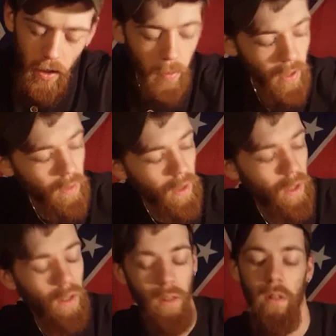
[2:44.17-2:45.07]
There we go,
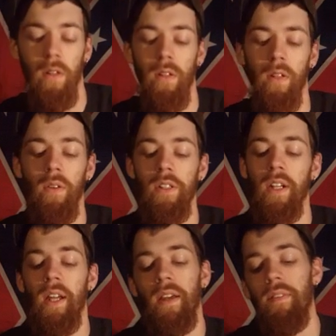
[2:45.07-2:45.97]
got it. Told
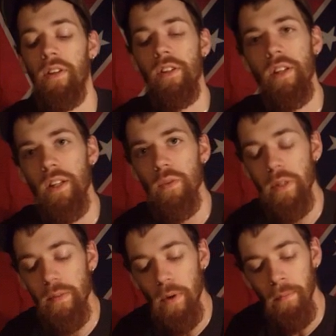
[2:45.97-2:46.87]
you had to have it just in that
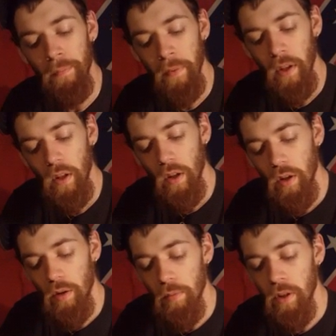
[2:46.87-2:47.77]
sweet spot.
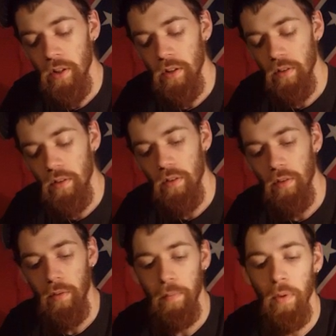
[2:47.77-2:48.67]
But
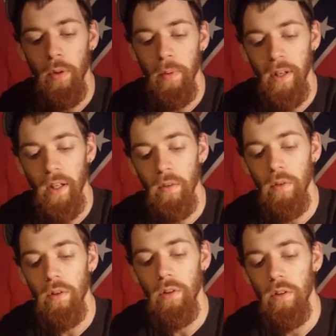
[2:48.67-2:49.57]
pull the pin out.